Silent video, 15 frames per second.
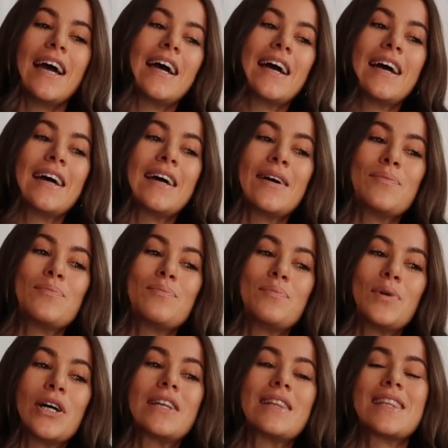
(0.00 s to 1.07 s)

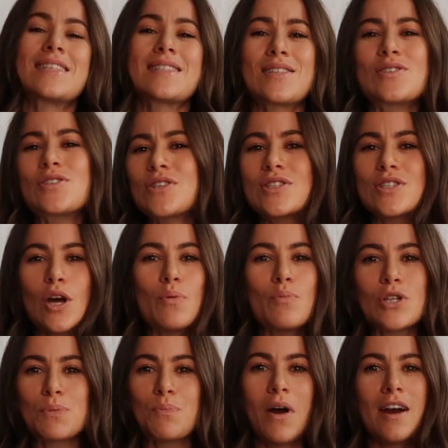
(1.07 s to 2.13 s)
But this is just so
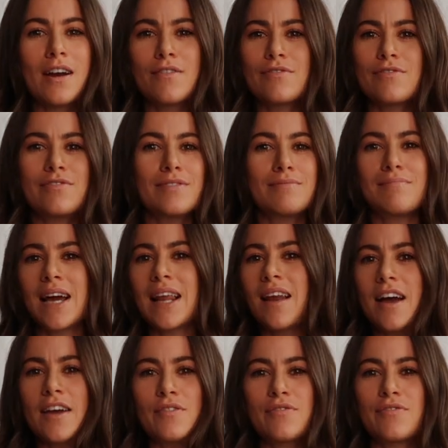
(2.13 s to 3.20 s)
much part of my
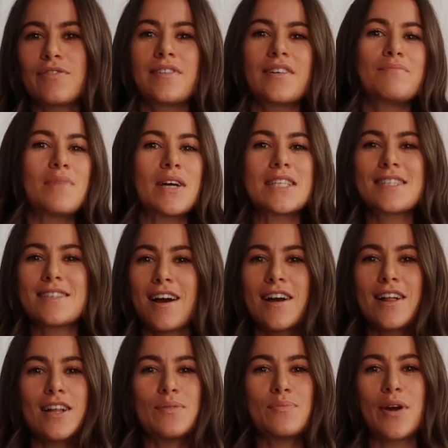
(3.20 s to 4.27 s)
life. My
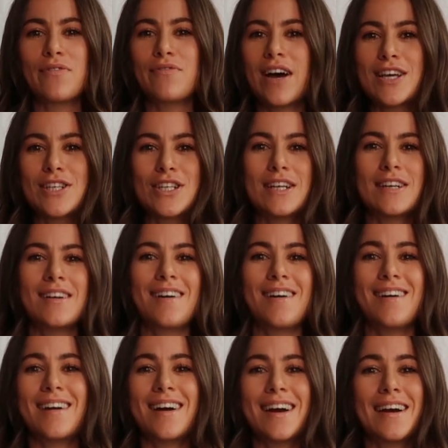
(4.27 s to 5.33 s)
style and my fashion
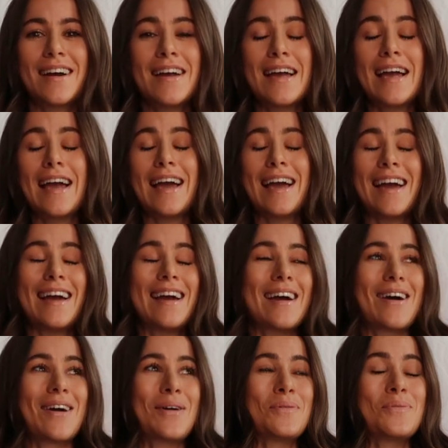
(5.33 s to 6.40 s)
are
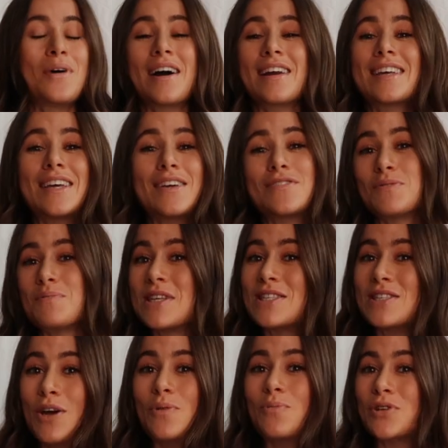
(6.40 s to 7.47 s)
what gives me
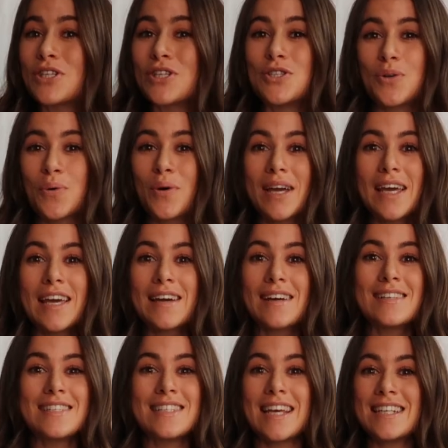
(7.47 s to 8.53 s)
so much joy
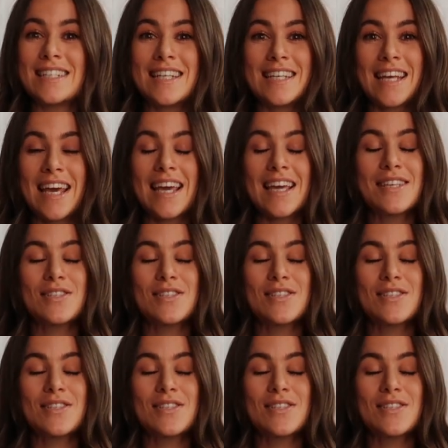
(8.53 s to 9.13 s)
day to day.